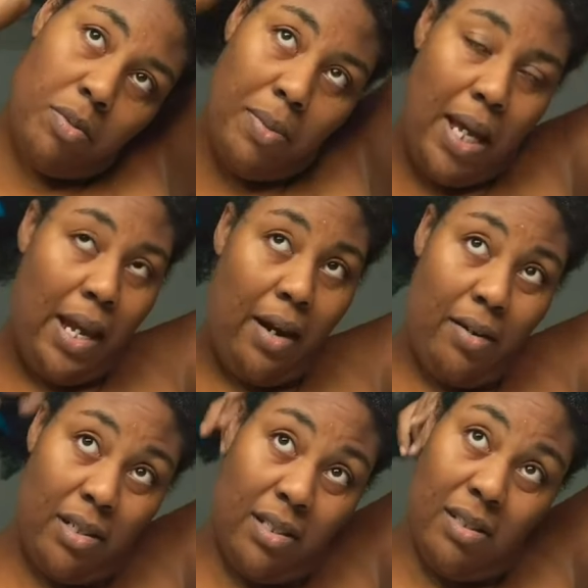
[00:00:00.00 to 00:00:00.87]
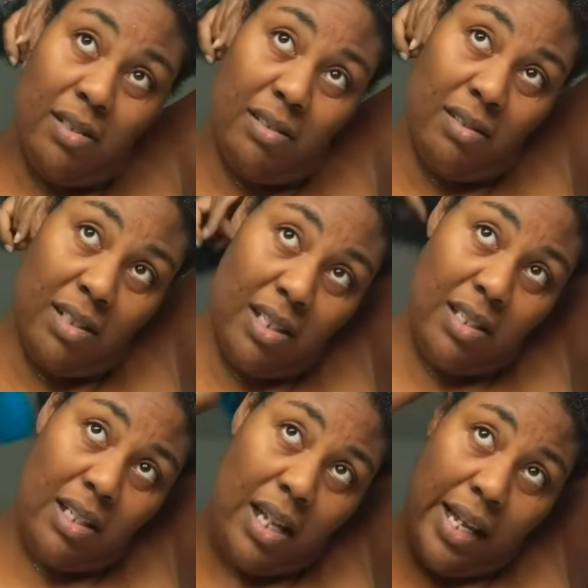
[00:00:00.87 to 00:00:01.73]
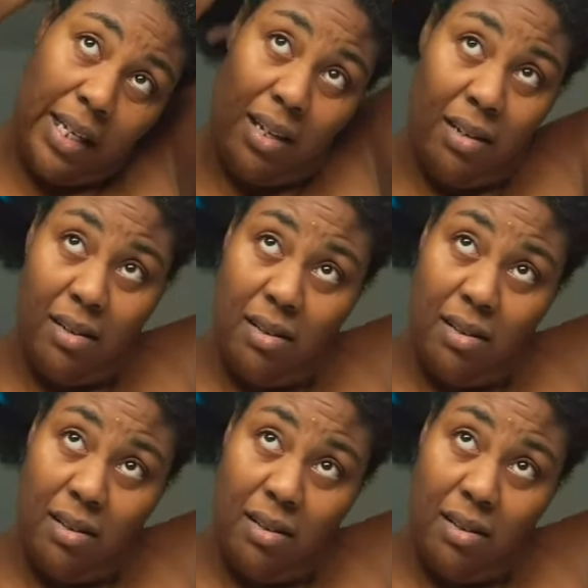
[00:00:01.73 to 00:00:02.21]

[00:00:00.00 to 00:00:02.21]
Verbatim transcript: but my hair just doesn't like it.